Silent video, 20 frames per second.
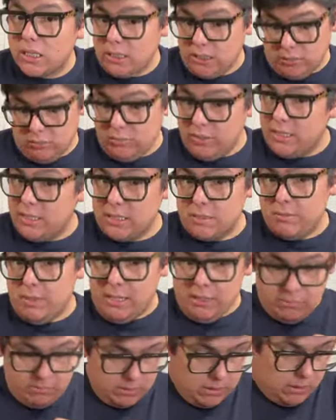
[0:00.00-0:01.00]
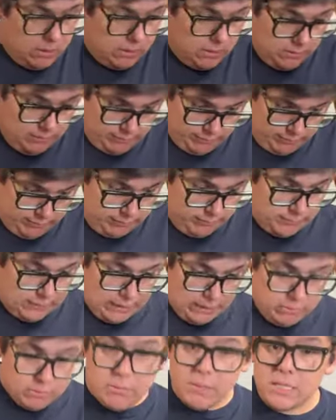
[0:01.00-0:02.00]
I'm like, yes, ma'am.
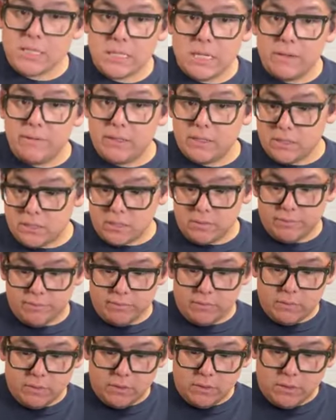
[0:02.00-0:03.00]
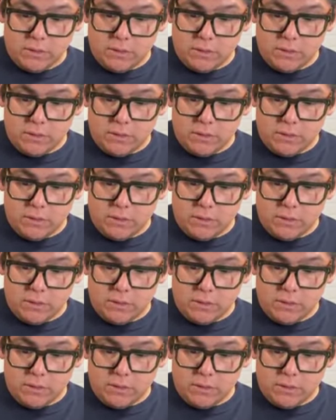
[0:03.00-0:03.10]
Give me my savings.